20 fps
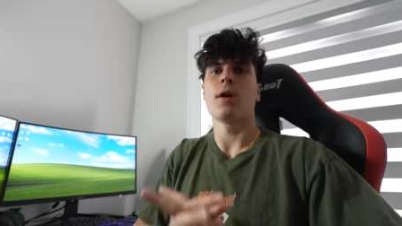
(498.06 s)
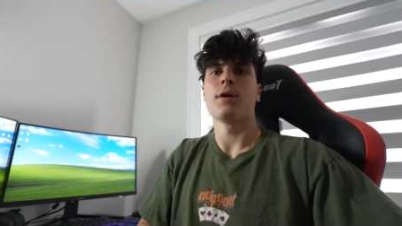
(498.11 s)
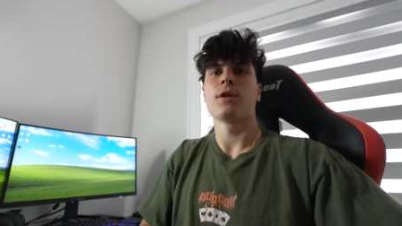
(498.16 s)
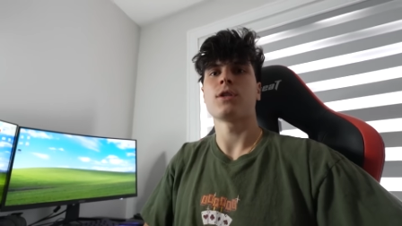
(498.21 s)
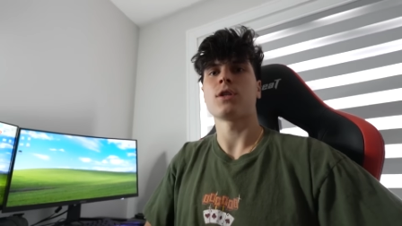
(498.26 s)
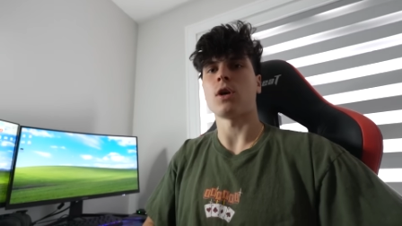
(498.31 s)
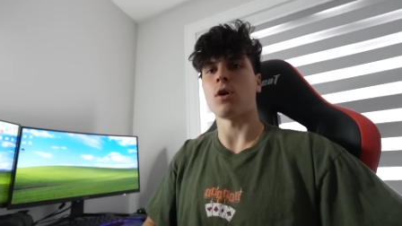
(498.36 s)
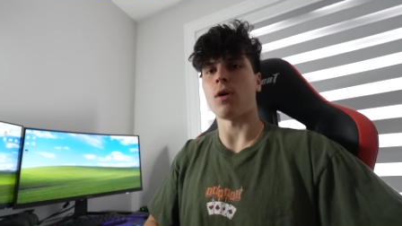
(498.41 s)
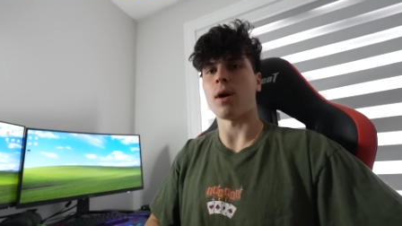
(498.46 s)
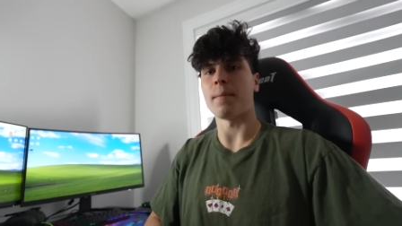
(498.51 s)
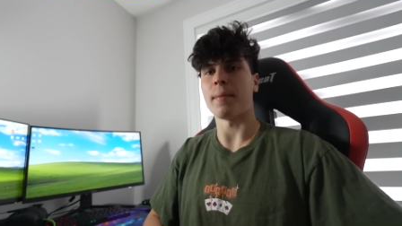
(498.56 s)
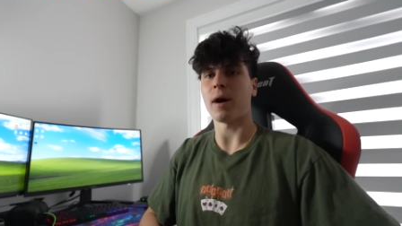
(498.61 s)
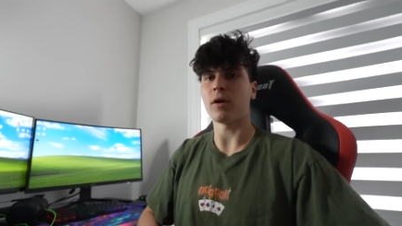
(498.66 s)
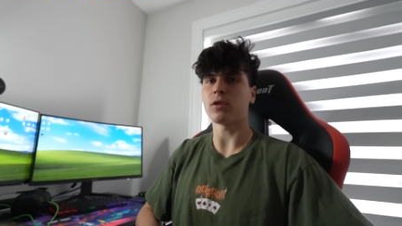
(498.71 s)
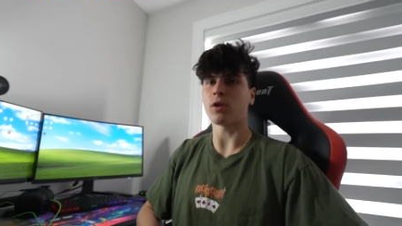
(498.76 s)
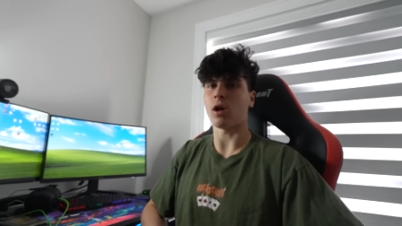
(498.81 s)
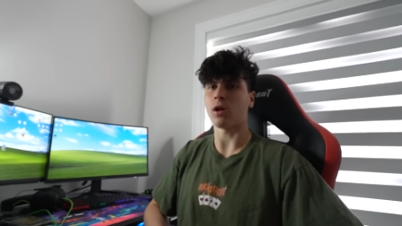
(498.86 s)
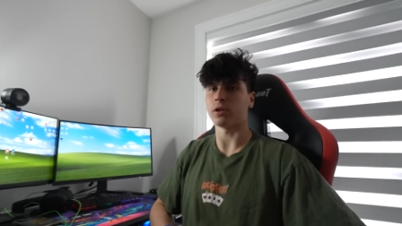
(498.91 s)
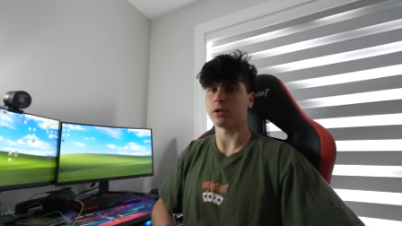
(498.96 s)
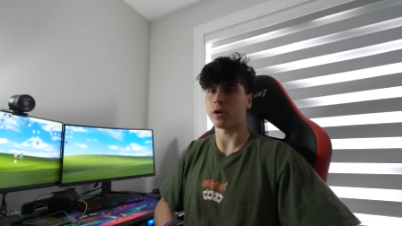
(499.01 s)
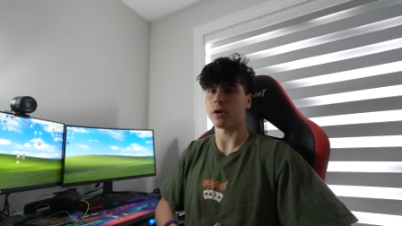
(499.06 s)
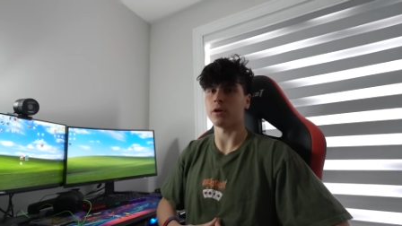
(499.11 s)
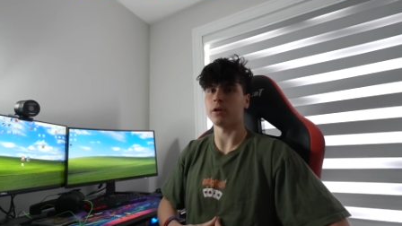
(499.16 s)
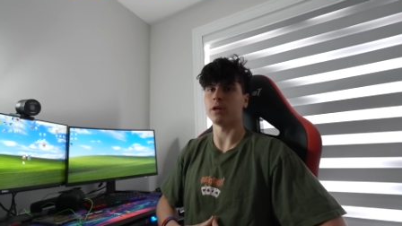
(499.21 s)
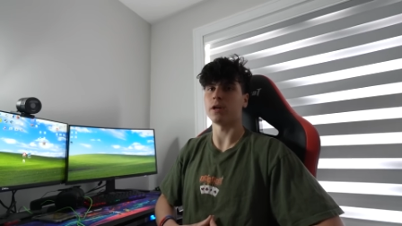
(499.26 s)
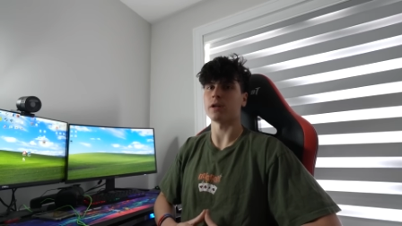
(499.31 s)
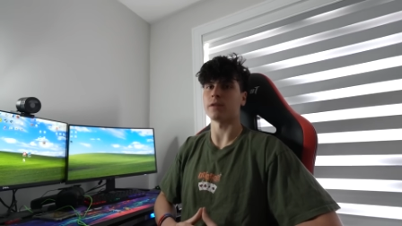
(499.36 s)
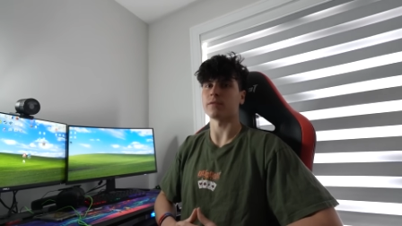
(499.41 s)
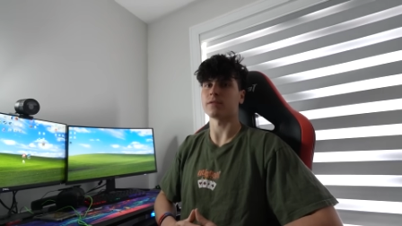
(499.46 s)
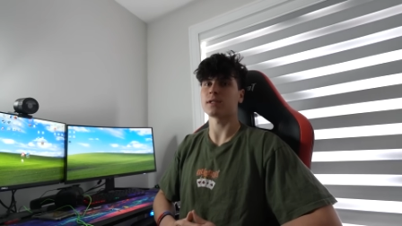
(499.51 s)
So about
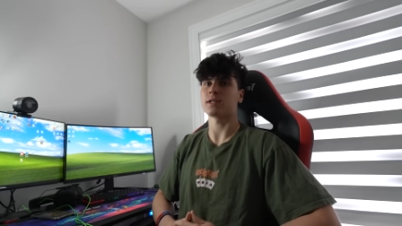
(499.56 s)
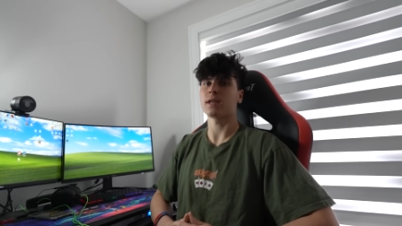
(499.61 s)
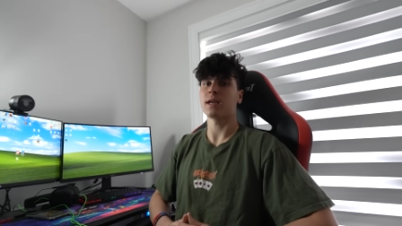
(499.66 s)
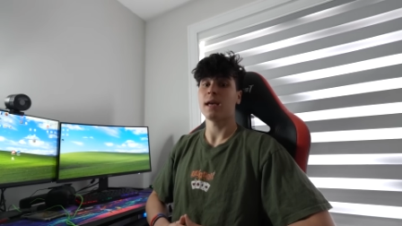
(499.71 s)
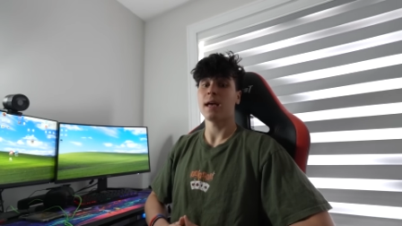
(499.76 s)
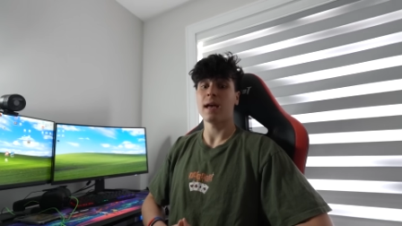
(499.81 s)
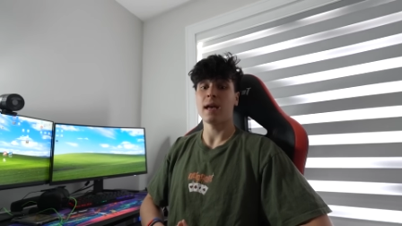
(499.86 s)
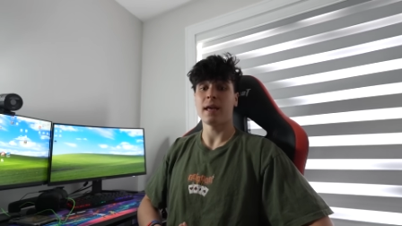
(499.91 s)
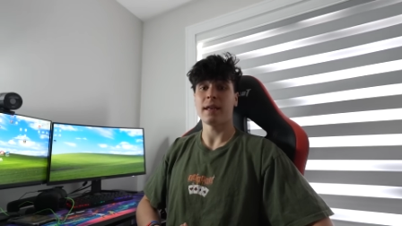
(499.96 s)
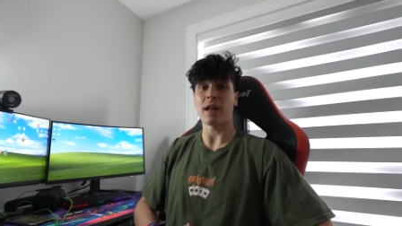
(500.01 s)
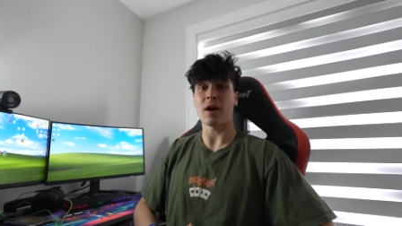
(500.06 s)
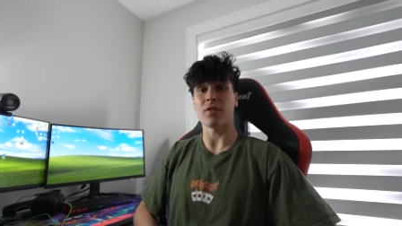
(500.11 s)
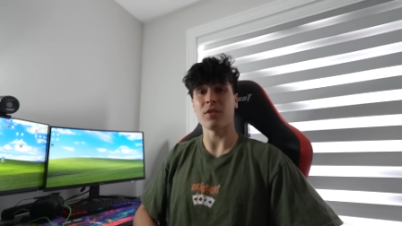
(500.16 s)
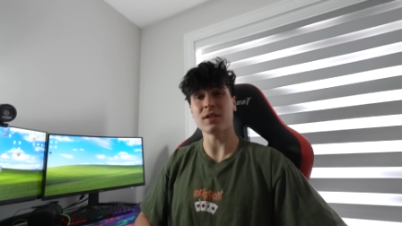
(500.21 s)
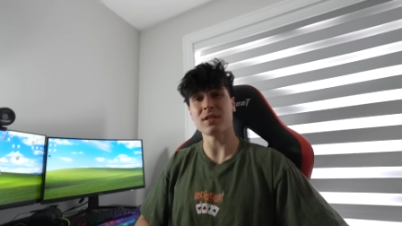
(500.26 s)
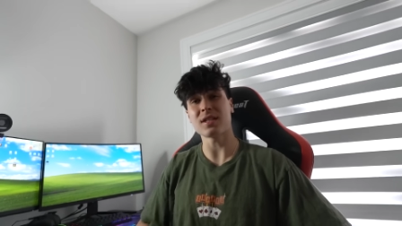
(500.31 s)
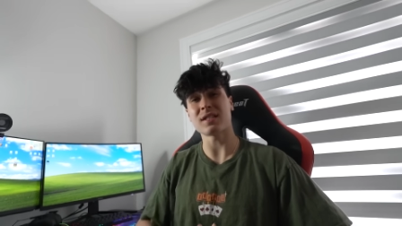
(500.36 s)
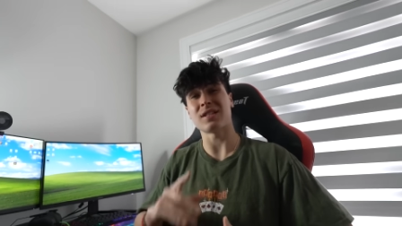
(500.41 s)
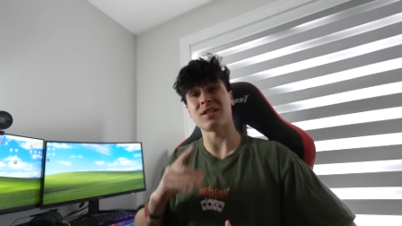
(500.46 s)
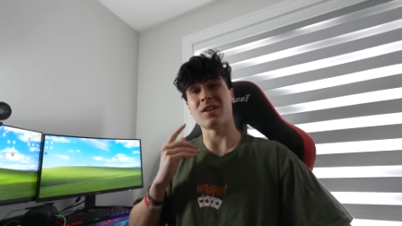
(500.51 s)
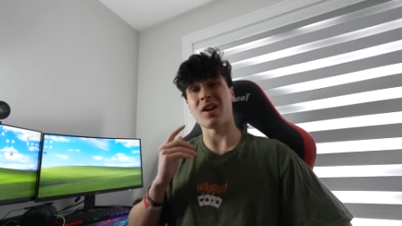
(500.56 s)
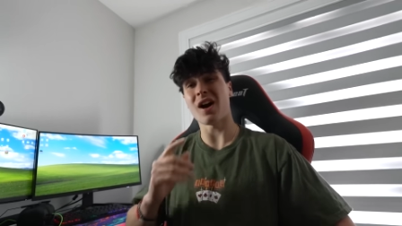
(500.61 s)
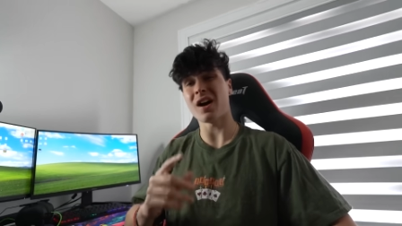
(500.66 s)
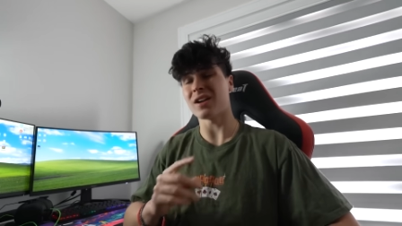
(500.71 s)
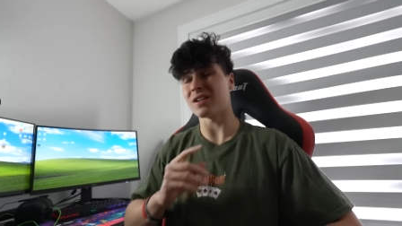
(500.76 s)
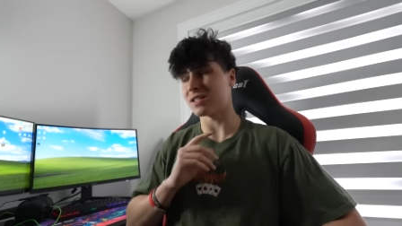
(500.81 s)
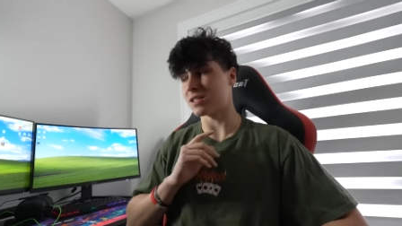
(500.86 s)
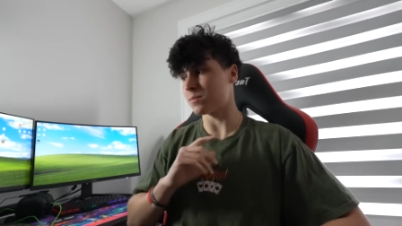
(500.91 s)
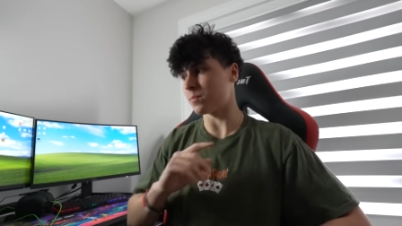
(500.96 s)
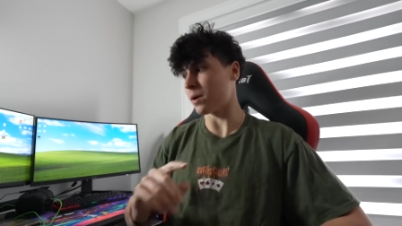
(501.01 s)
alternatives. Now this is
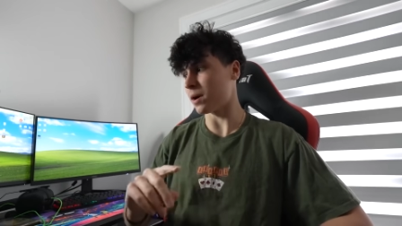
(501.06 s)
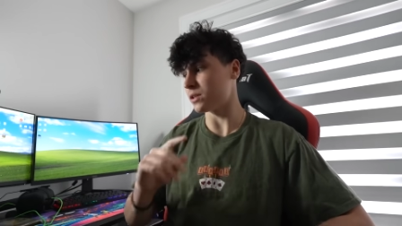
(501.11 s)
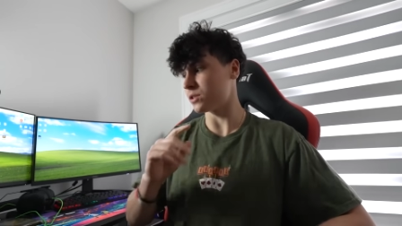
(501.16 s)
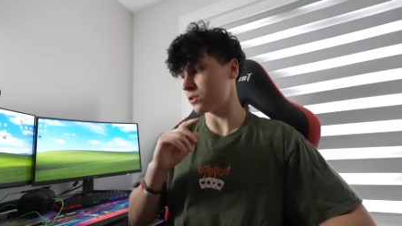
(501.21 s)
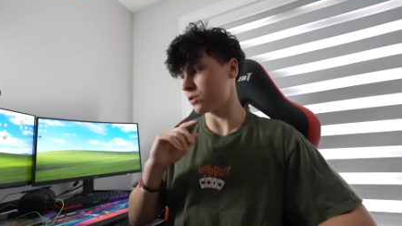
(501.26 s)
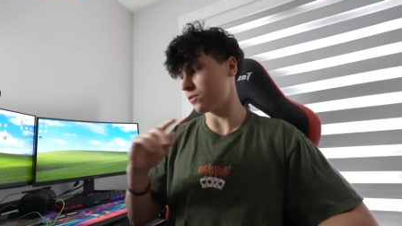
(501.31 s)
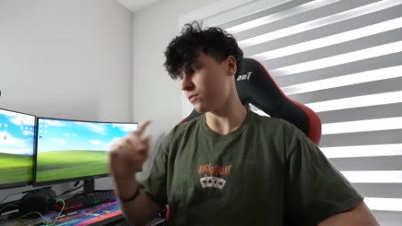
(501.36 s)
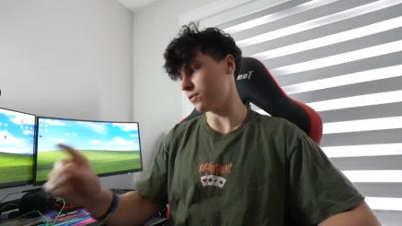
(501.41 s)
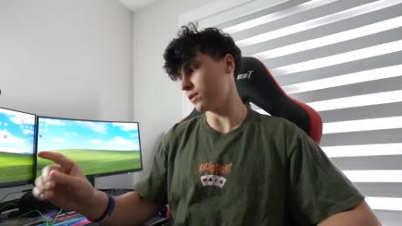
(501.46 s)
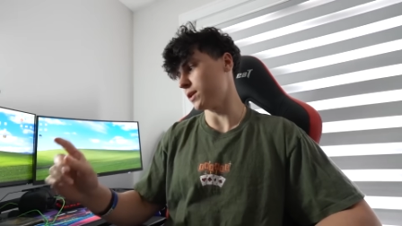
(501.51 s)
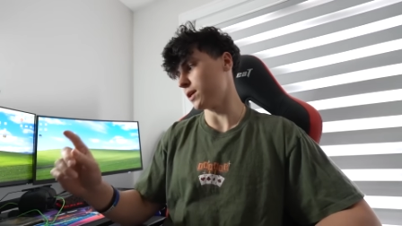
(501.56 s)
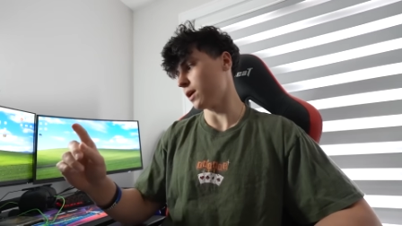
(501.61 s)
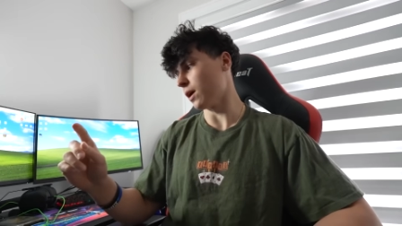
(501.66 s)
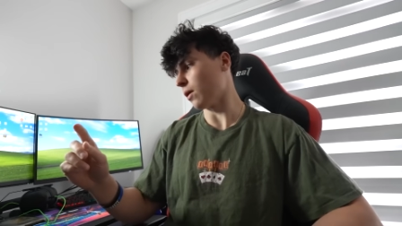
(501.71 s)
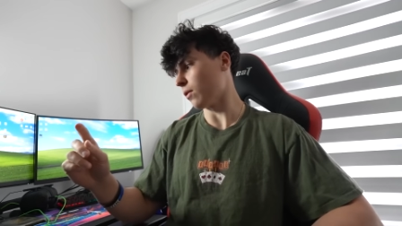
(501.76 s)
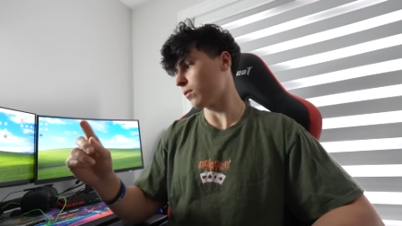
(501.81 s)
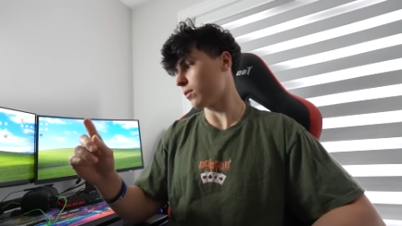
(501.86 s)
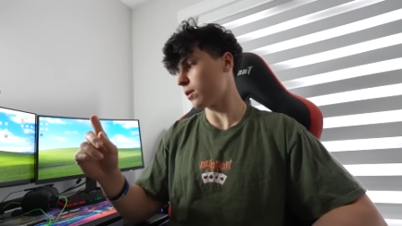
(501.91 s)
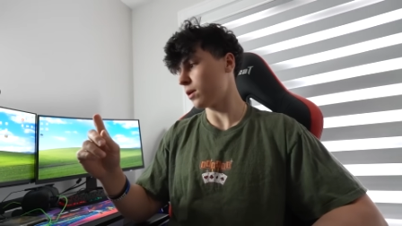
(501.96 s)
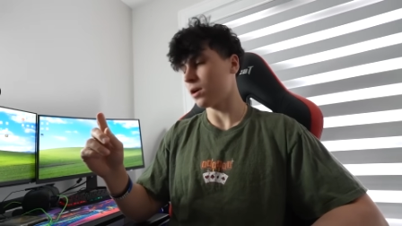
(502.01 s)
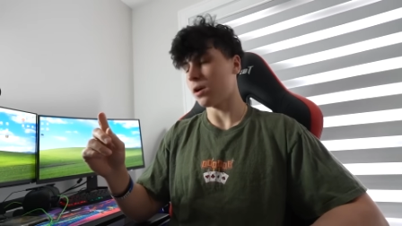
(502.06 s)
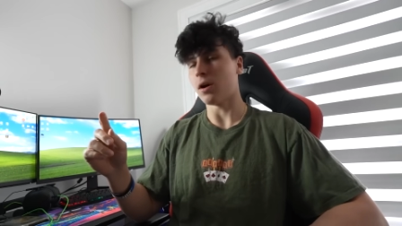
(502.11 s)
not a sponsored video.